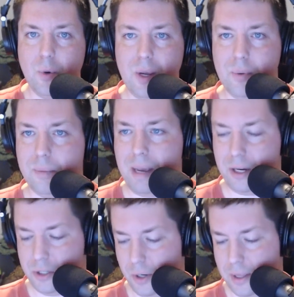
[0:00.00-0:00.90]
We will
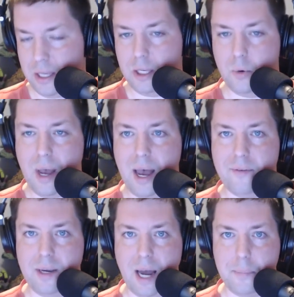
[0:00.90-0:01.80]
make sure that you have
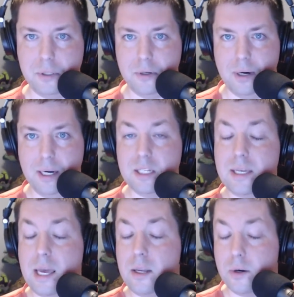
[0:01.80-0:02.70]
an opportunity to
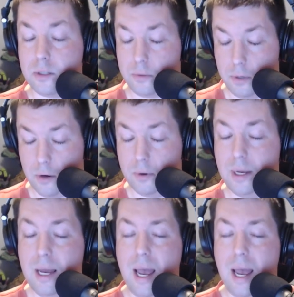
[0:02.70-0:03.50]
get your show